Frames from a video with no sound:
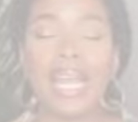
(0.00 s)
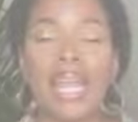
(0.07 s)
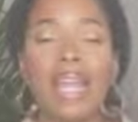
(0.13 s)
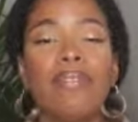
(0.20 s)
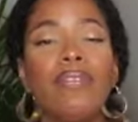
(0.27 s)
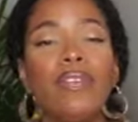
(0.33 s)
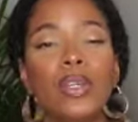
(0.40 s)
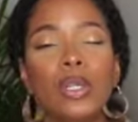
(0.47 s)

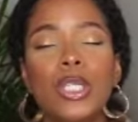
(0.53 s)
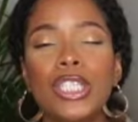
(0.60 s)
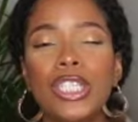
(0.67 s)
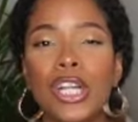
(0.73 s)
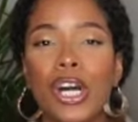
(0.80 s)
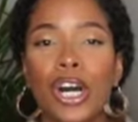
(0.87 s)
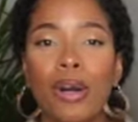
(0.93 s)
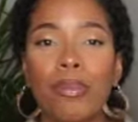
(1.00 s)
If you
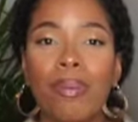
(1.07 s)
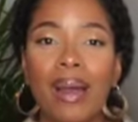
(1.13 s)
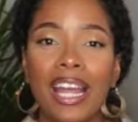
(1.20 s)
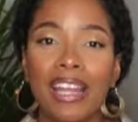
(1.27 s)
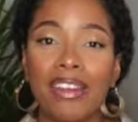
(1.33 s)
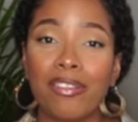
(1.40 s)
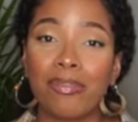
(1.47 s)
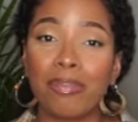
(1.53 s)
saw
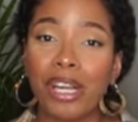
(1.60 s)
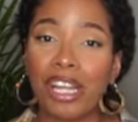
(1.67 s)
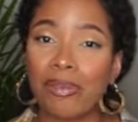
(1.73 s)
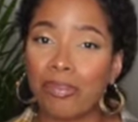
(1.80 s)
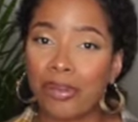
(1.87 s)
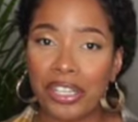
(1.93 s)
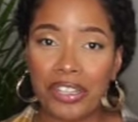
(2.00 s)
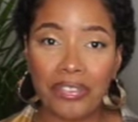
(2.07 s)
my
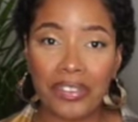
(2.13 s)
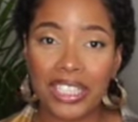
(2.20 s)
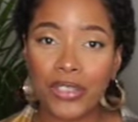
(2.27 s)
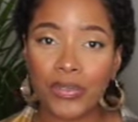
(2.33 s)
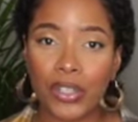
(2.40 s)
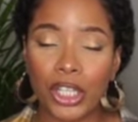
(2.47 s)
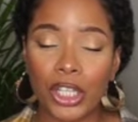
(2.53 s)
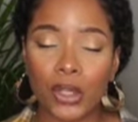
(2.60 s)
previous
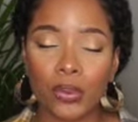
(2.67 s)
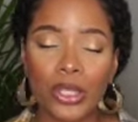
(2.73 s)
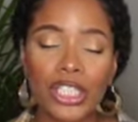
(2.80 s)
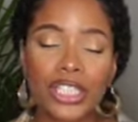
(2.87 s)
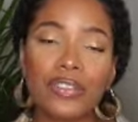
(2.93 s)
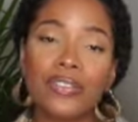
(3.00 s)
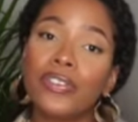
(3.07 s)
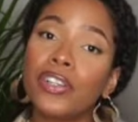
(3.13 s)
video, which
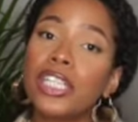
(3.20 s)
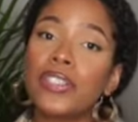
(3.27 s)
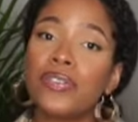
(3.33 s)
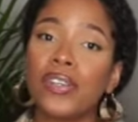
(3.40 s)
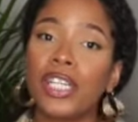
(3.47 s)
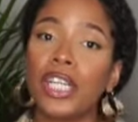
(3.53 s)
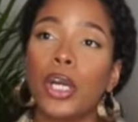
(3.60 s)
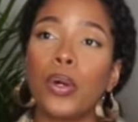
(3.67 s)
is the first
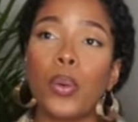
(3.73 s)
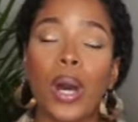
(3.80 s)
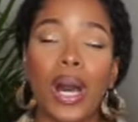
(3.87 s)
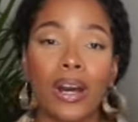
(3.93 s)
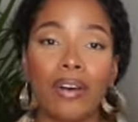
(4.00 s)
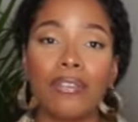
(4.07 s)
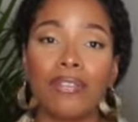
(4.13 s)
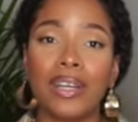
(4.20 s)
video
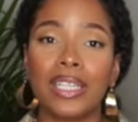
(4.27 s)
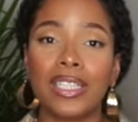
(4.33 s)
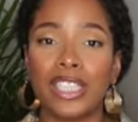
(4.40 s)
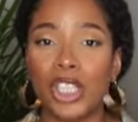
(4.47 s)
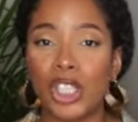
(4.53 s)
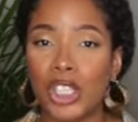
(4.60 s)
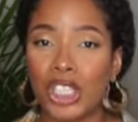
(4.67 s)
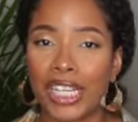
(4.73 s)
of
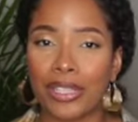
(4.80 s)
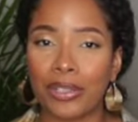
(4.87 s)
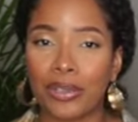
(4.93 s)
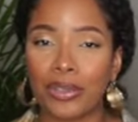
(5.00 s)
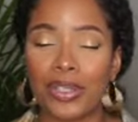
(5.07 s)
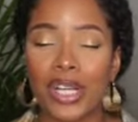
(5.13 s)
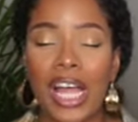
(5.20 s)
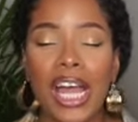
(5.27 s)
this
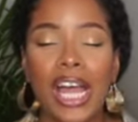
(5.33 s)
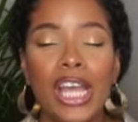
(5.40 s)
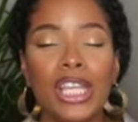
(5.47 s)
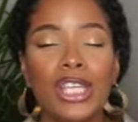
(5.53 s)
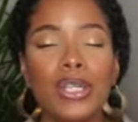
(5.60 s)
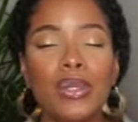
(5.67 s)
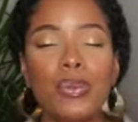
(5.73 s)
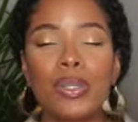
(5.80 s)
channel,
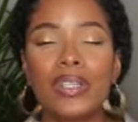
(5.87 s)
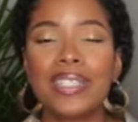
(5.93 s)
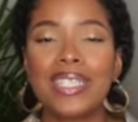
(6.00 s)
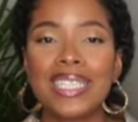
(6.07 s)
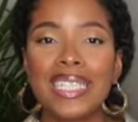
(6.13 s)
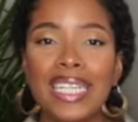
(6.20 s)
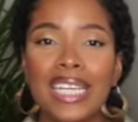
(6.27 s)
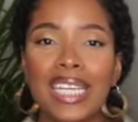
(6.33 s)
you would have
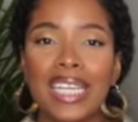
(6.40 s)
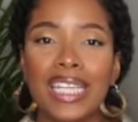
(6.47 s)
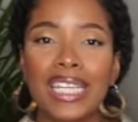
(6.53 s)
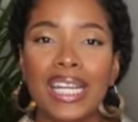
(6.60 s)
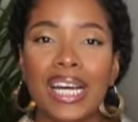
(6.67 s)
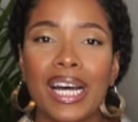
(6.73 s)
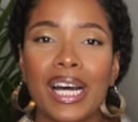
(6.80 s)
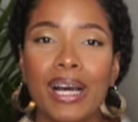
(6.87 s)
seen
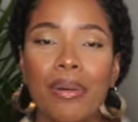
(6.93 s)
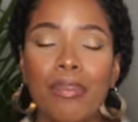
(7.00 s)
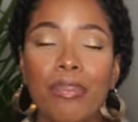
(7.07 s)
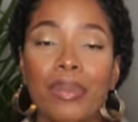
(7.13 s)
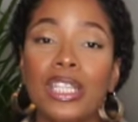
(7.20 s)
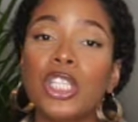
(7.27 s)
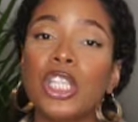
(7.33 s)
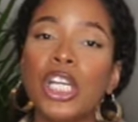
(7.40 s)

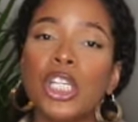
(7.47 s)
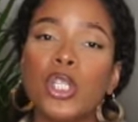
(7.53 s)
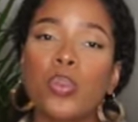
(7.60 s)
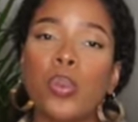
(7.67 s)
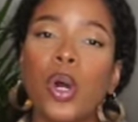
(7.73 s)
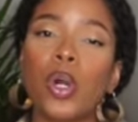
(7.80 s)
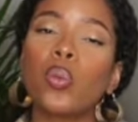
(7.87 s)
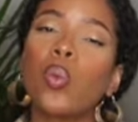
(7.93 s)
me touch
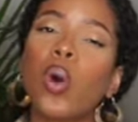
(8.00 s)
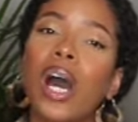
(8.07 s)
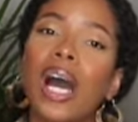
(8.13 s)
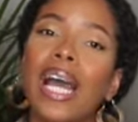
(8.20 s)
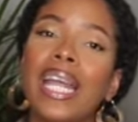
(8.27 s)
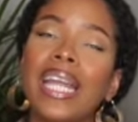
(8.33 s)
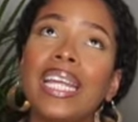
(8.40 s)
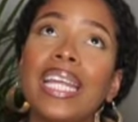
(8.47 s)
upon
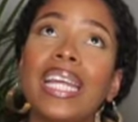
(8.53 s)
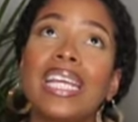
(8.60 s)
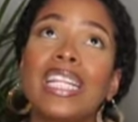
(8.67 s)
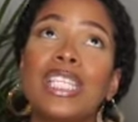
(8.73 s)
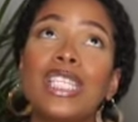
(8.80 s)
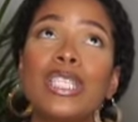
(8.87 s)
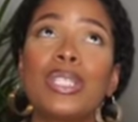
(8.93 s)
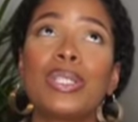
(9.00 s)
why
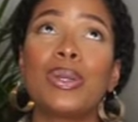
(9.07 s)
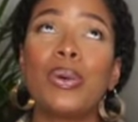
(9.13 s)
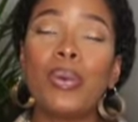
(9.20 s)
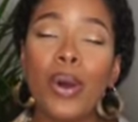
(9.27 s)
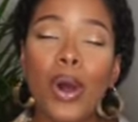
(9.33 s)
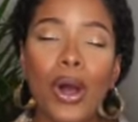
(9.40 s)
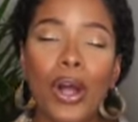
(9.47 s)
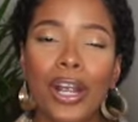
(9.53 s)
it's
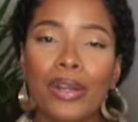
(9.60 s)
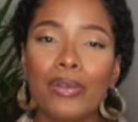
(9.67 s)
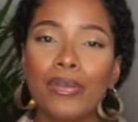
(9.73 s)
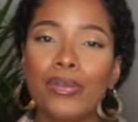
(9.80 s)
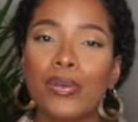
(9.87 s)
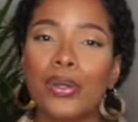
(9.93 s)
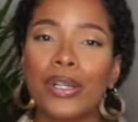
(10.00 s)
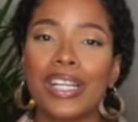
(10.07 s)
so hard
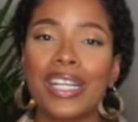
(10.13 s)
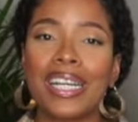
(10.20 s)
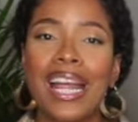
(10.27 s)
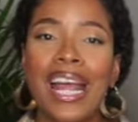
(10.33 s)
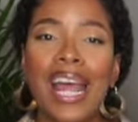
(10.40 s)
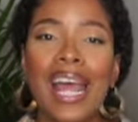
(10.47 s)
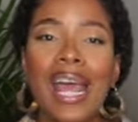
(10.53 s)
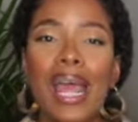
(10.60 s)
for
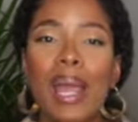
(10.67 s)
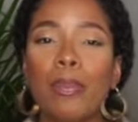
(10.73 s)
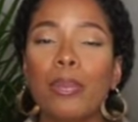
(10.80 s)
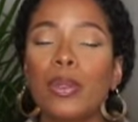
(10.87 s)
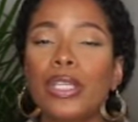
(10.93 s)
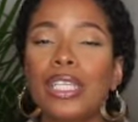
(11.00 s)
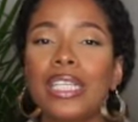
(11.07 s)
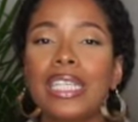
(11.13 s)

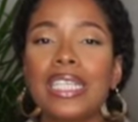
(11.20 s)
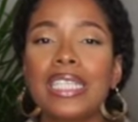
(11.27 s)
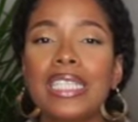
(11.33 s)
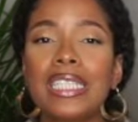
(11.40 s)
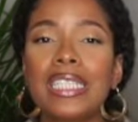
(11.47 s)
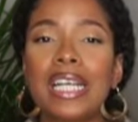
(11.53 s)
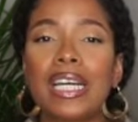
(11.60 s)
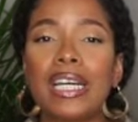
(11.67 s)

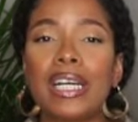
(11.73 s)
employees